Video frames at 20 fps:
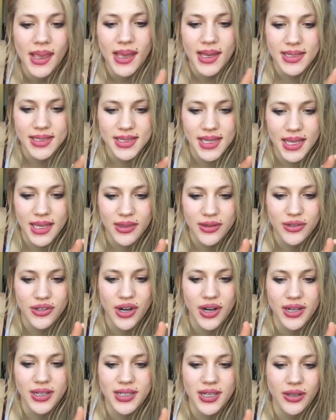It's like they're
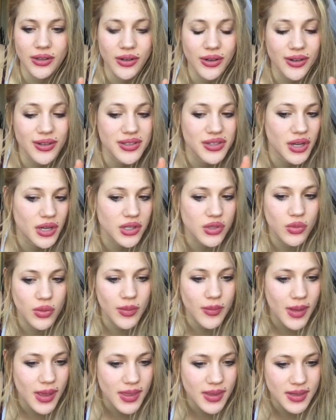trying to tell girls not to wear
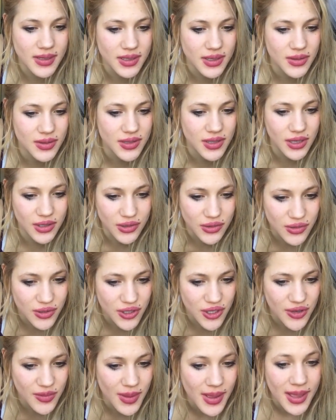bathing suits on
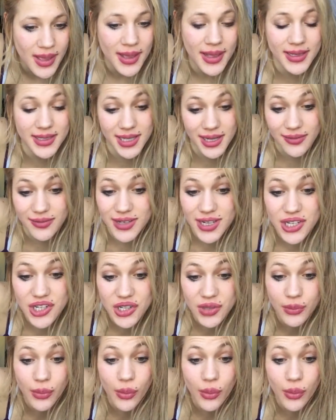YouTube instead of teaching